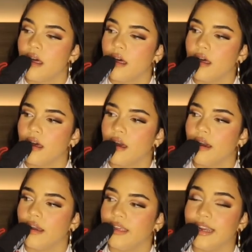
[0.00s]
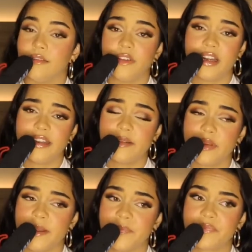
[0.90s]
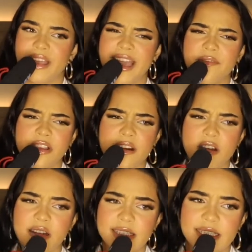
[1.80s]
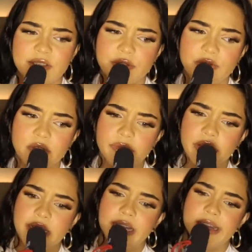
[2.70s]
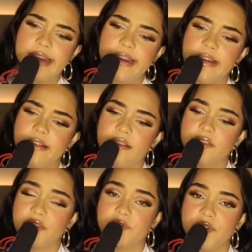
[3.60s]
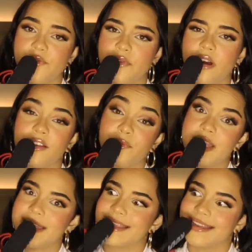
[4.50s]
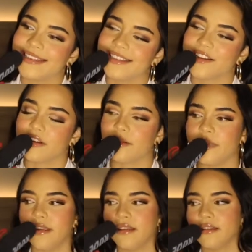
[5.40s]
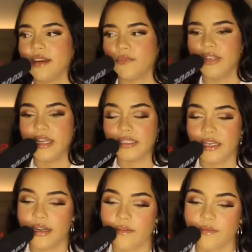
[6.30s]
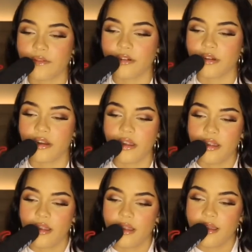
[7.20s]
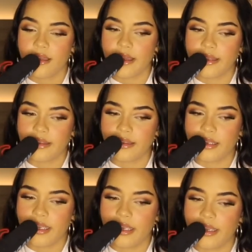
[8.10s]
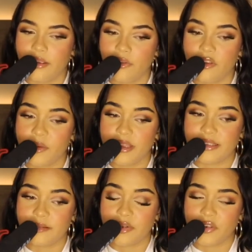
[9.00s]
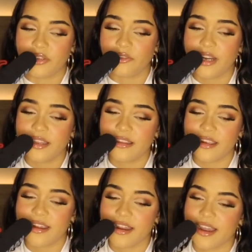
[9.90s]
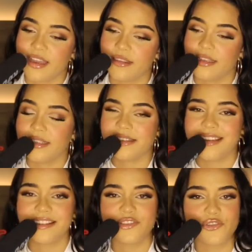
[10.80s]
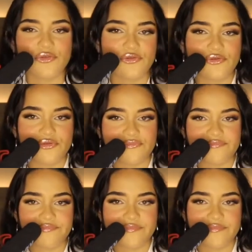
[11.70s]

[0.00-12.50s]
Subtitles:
Y al final de mes... I have a lot of content, too. Como que... There's a few Halloween things that are coming that I'm really excited for. Este, yo obviamente ese proyecto grande. And let's get to...